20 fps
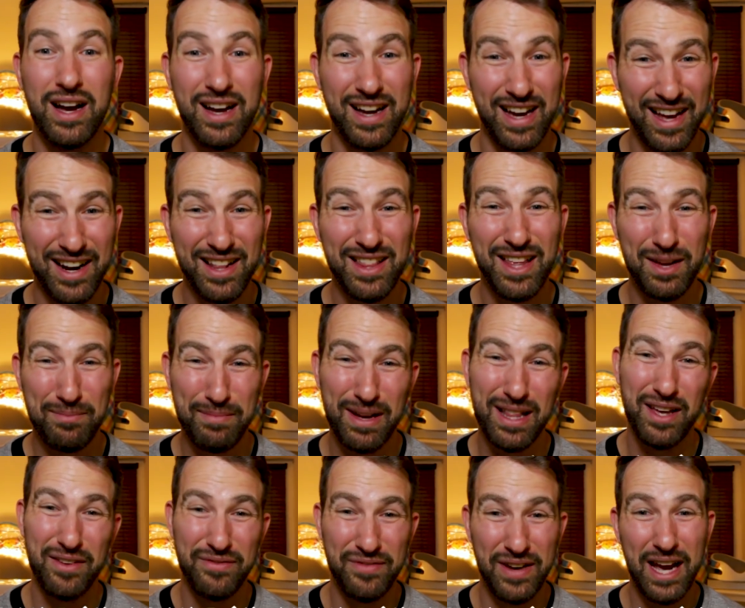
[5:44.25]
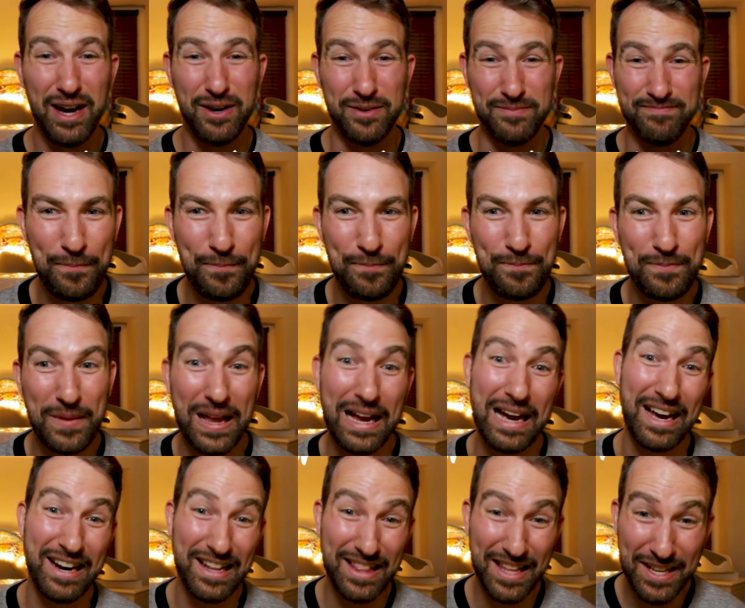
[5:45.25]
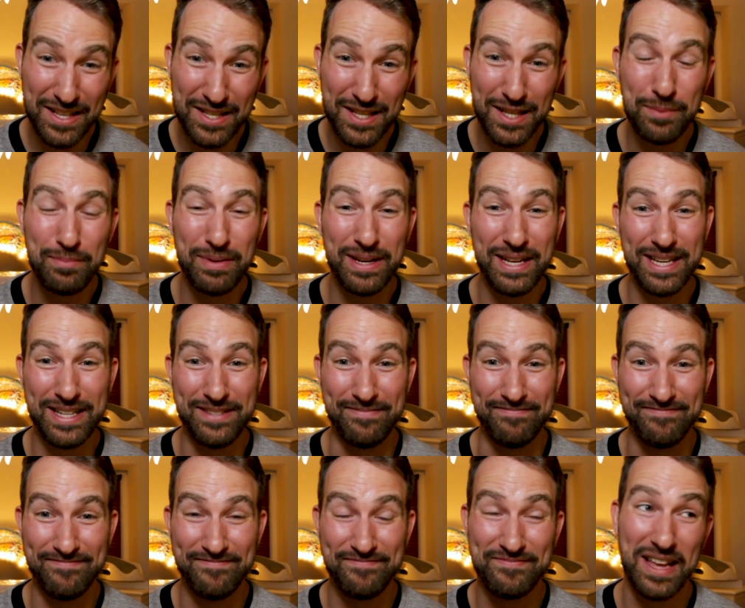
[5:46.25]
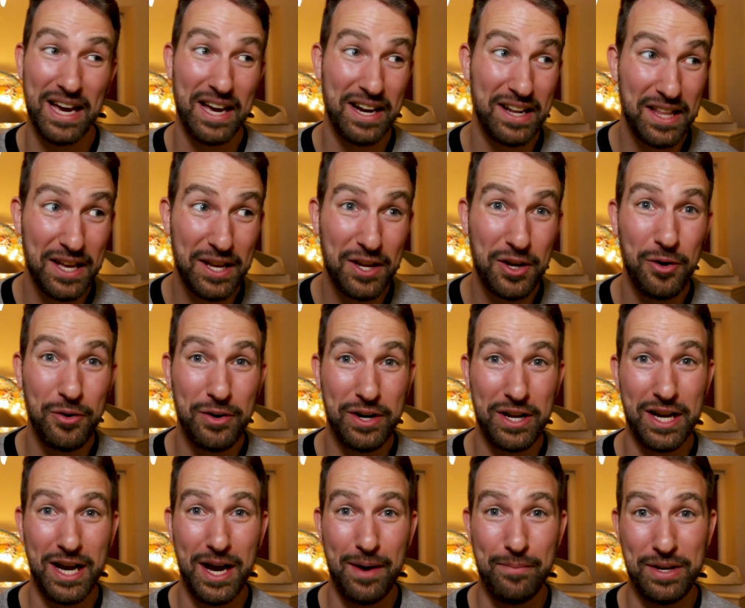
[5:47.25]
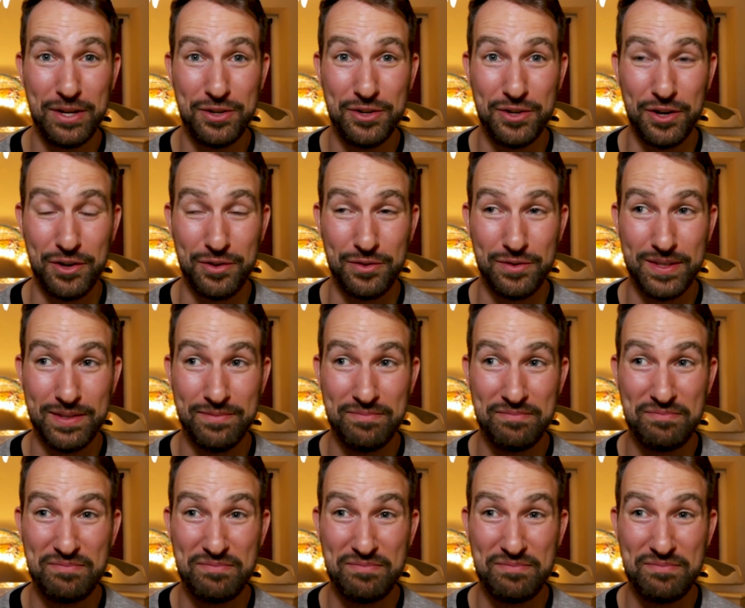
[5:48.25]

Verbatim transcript: Kinda like my life now. Kinda like sleeping in. Kinda like going to comedy shows.